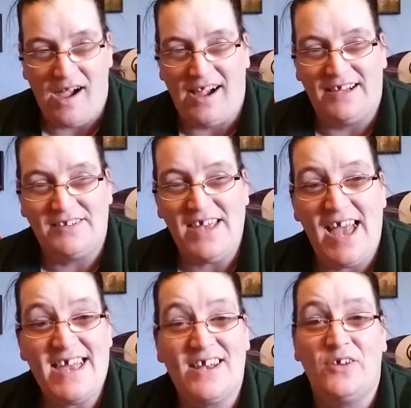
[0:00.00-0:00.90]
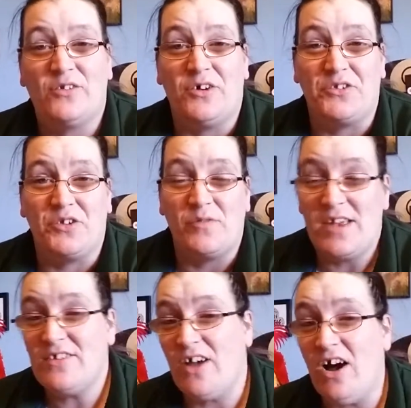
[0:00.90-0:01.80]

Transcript: and yeah, he goes arsehole, but he's